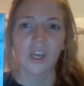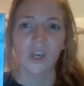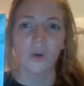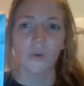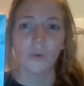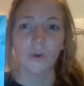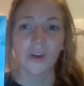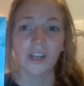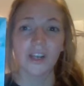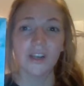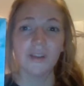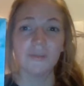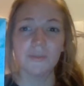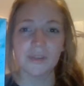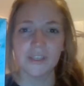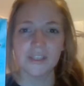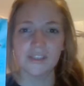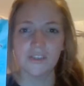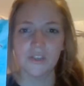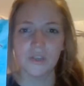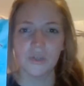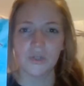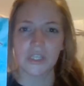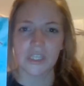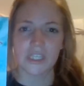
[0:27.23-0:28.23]
we're going to
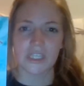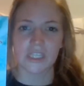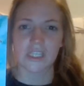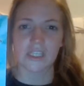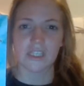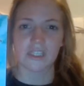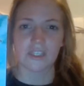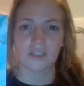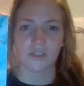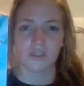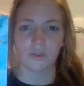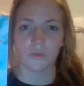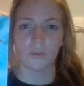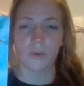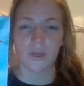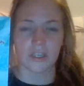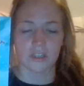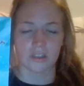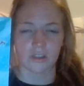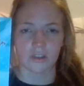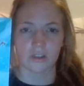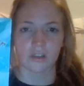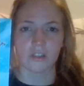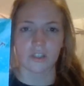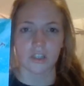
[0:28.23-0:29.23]
miss you this
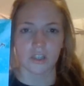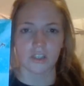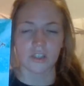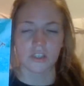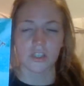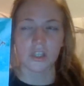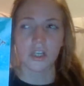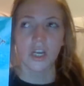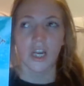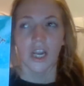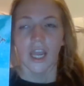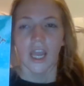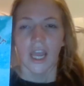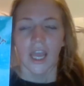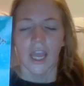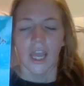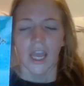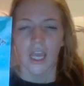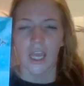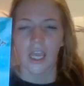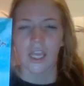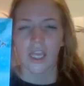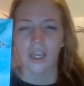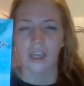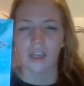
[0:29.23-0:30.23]
winter, Chaucer.
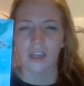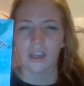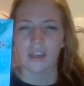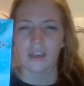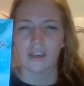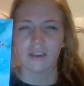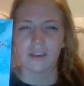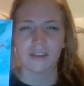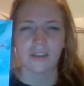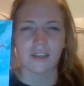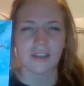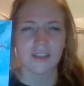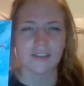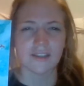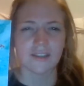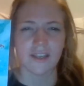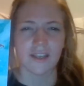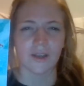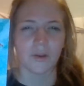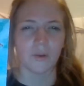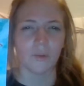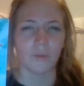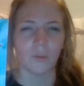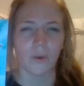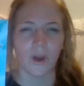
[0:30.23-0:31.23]
And he's
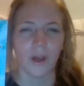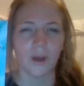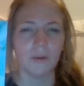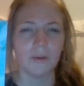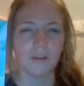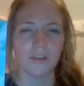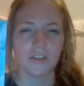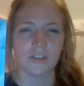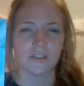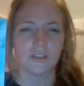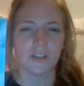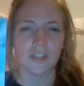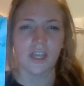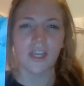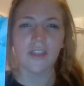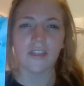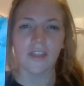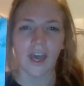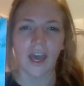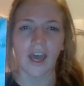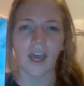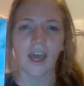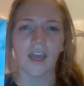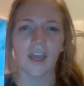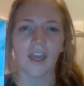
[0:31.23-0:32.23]
like, why would you say
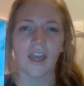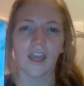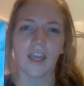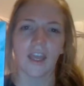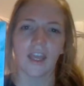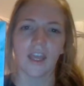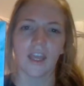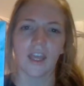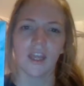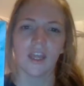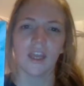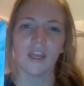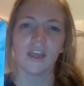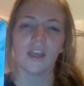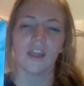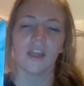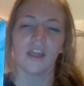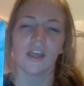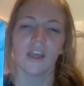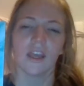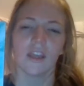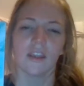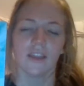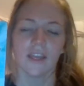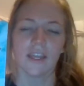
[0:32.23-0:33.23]
that? And
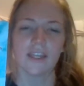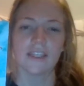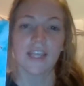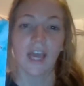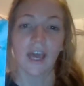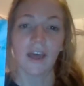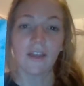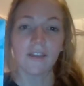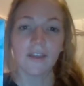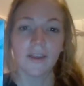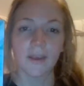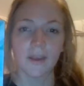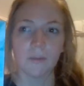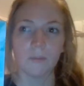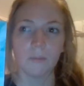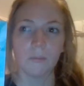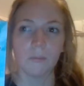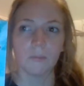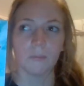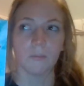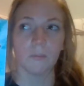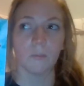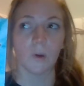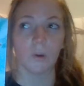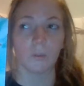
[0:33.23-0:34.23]
they tell
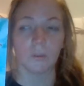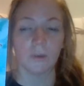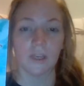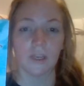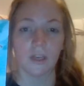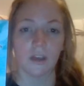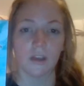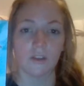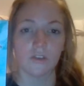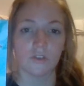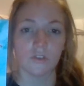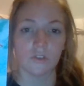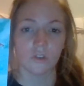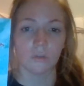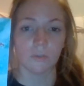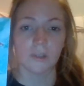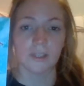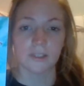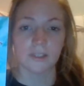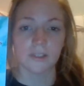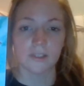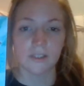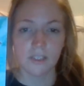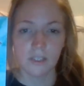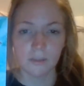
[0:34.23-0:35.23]
him, well, because you'll
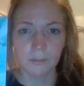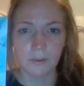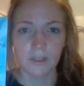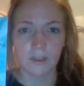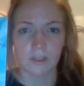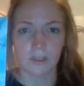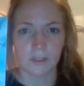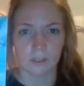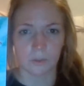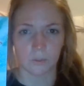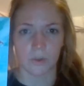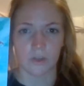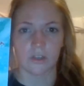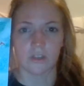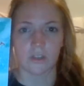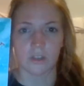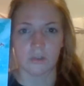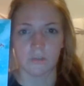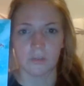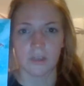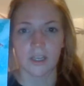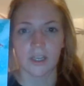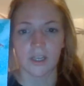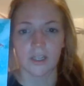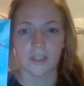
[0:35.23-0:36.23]
be sleeping this winter,
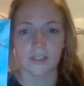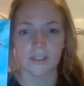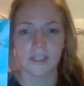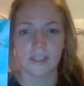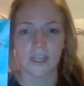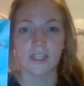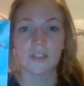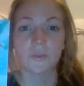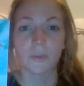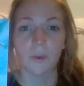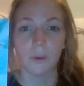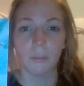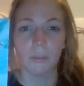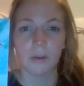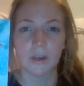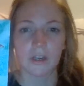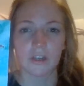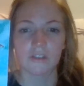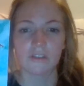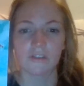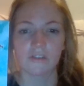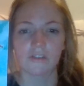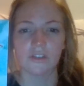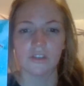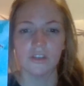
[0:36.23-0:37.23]
because that's what
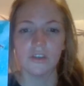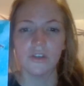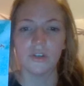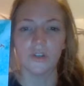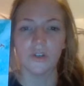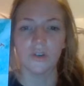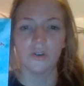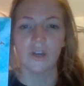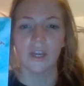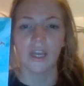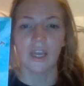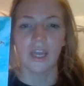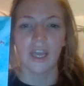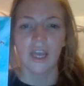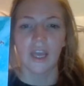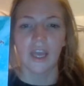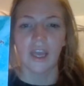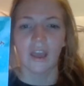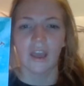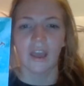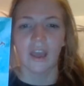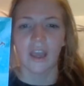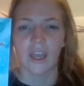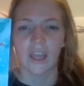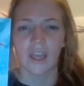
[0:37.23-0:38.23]
bears do.
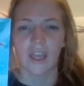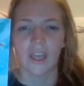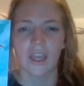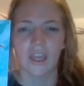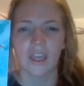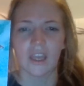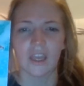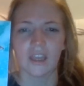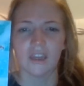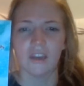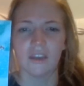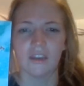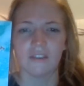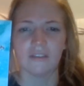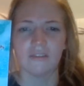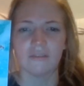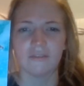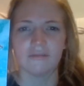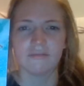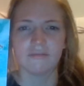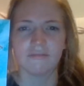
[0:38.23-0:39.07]
And